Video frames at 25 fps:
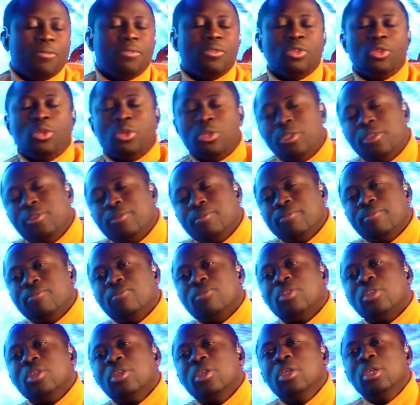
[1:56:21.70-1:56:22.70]
Good.
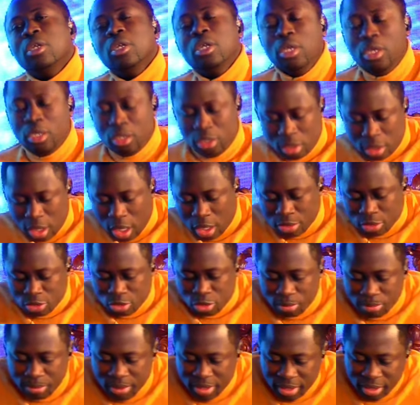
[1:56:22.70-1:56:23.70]
Talk to
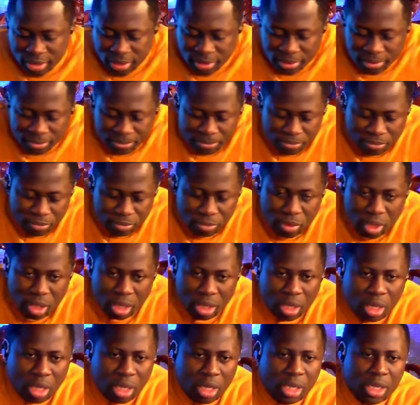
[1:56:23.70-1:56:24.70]
me.
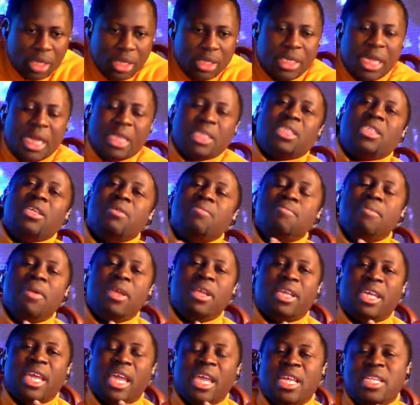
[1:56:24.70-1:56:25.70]
Does it make
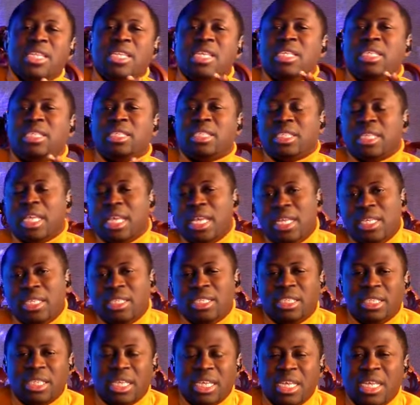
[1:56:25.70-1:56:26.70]
any
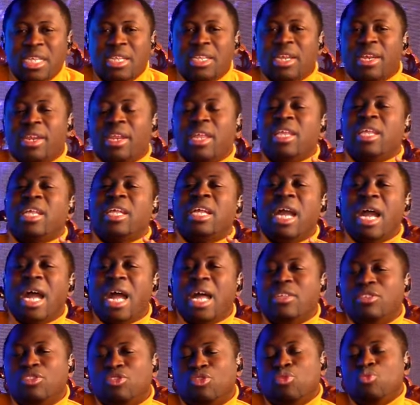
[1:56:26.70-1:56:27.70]
sense in
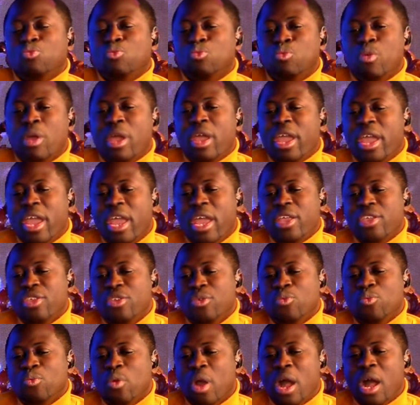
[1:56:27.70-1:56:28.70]
regard to where
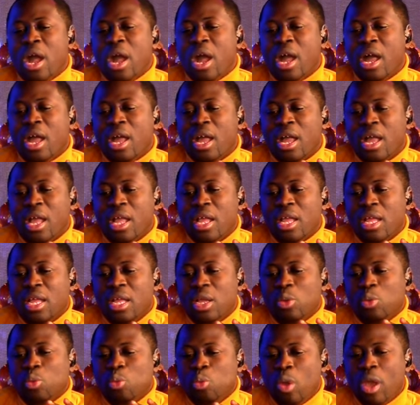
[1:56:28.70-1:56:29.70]
you are,
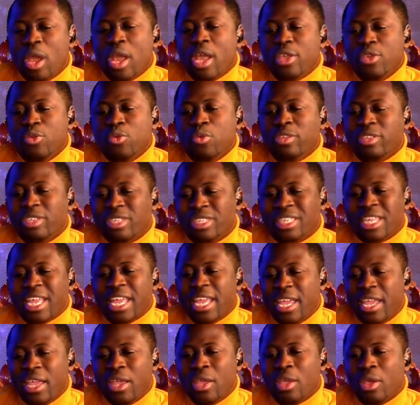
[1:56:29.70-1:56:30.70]
where you
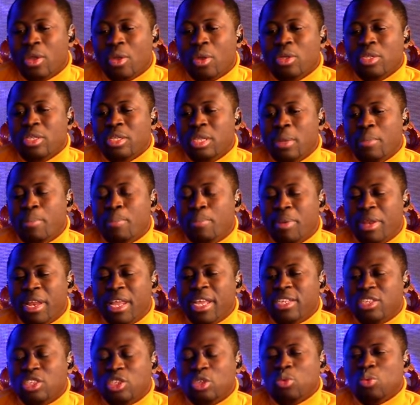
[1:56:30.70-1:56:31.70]
stay, the
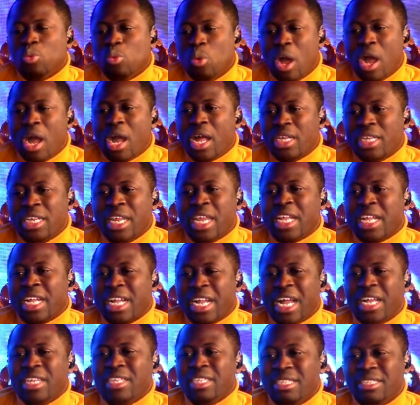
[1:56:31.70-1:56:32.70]
place you are, the
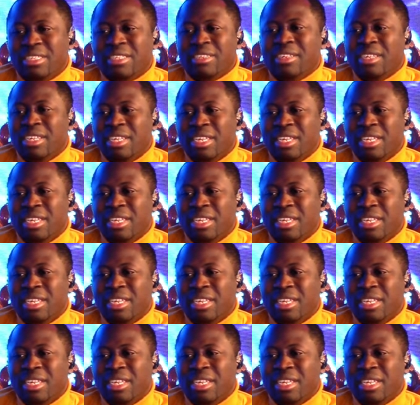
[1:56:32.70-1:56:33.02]
country?